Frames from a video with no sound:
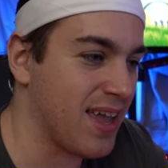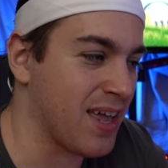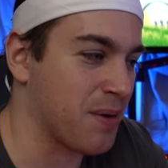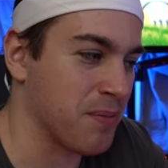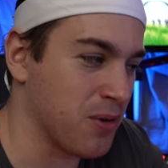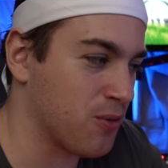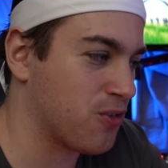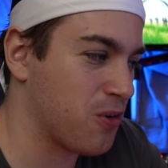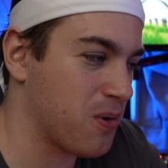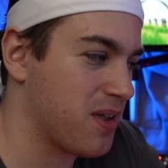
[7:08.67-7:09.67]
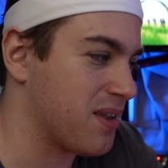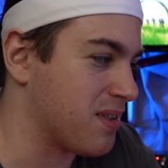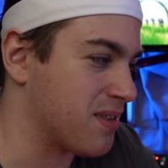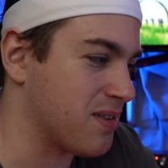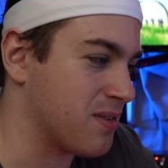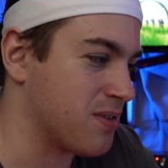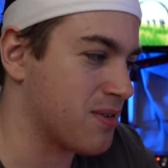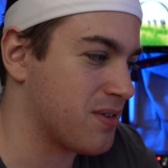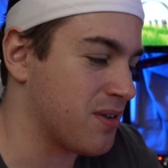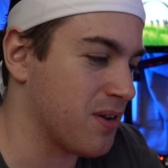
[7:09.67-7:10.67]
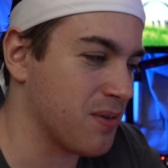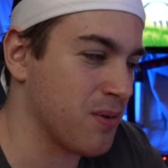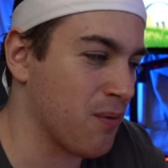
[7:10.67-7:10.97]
and I'm used to it, and you know,